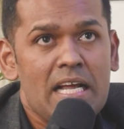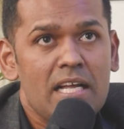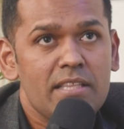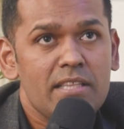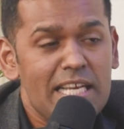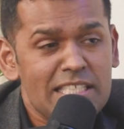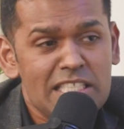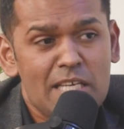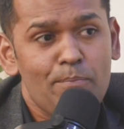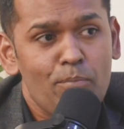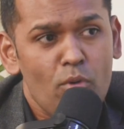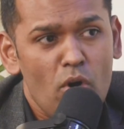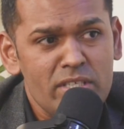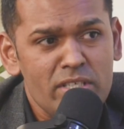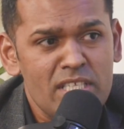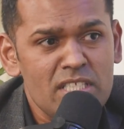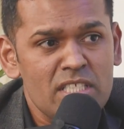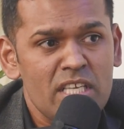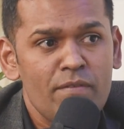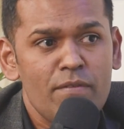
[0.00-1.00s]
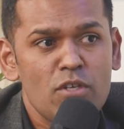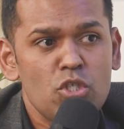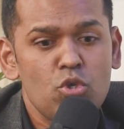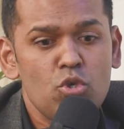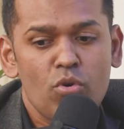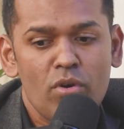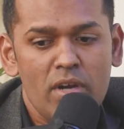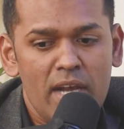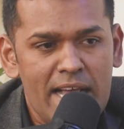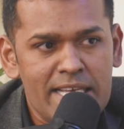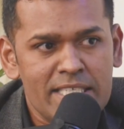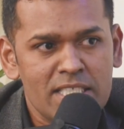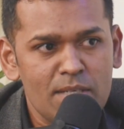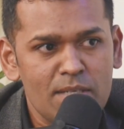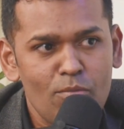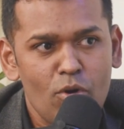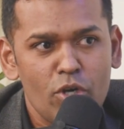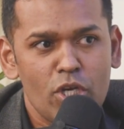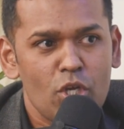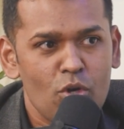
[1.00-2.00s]
That's a process in which you relax the
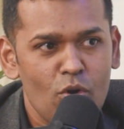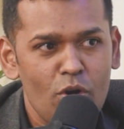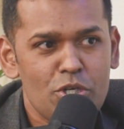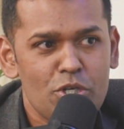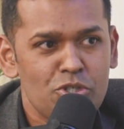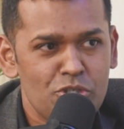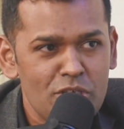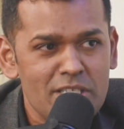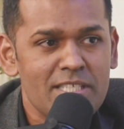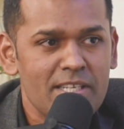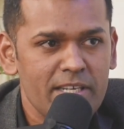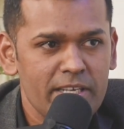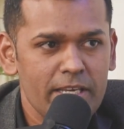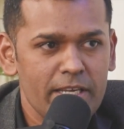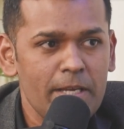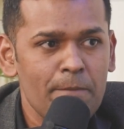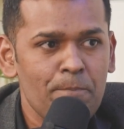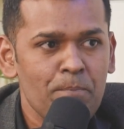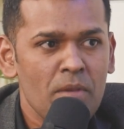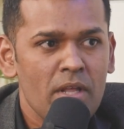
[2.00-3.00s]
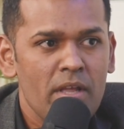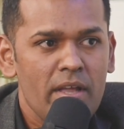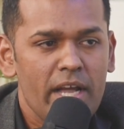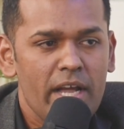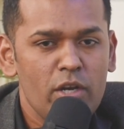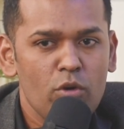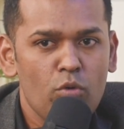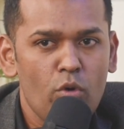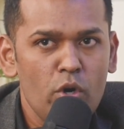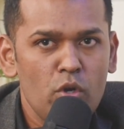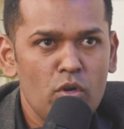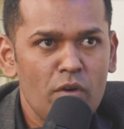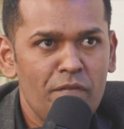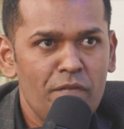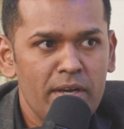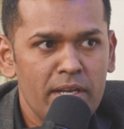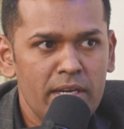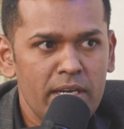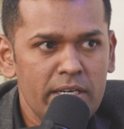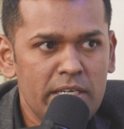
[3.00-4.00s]
body consciously and you go into a
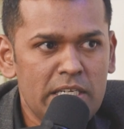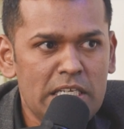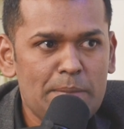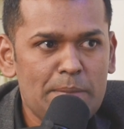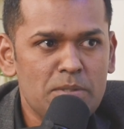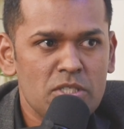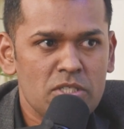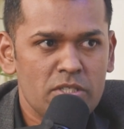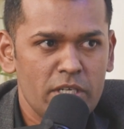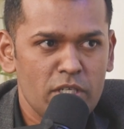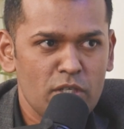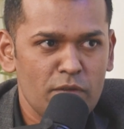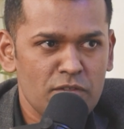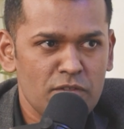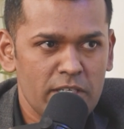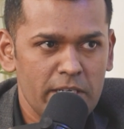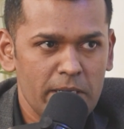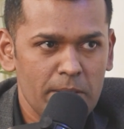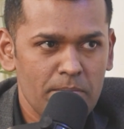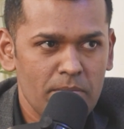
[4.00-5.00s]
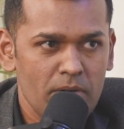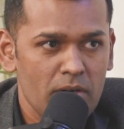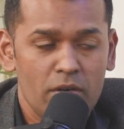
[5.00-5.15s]
very deep state of sleep.